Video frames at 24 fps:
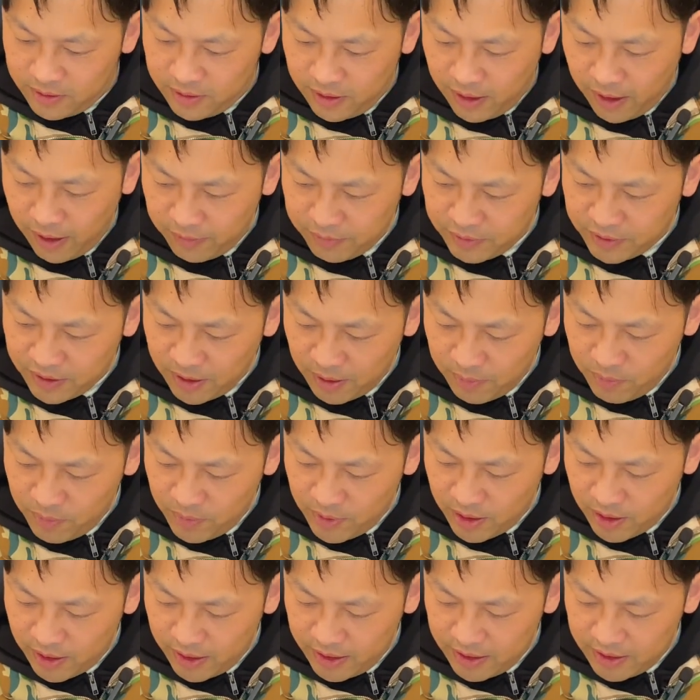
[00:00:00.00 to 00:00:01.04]
have some
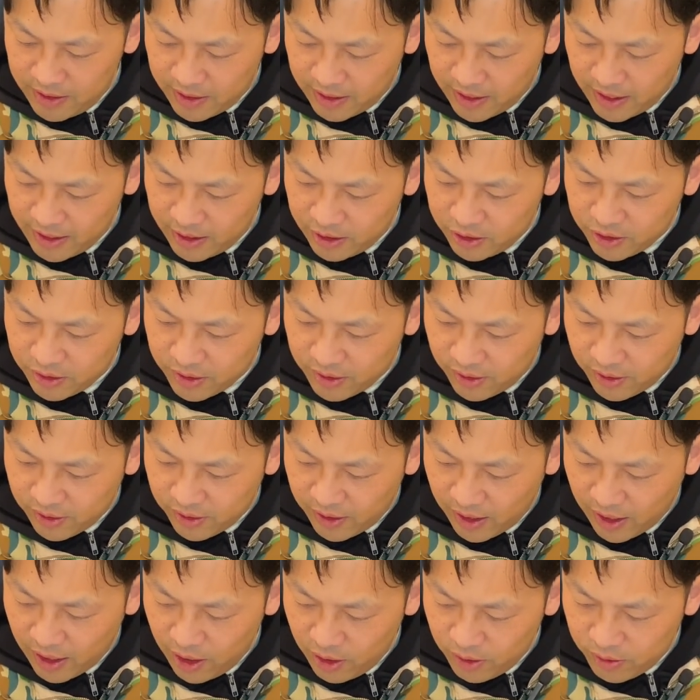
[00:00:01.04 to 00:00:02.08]
indication on
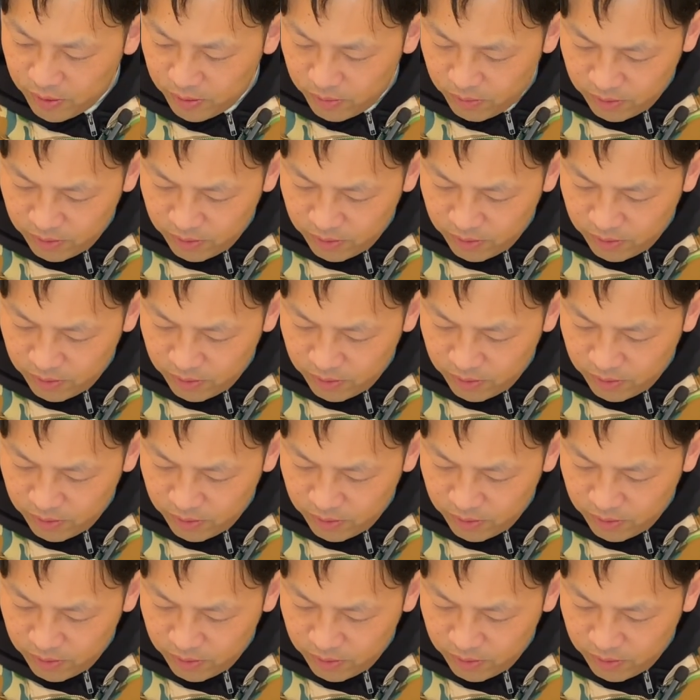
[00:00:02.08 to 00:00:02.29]
how it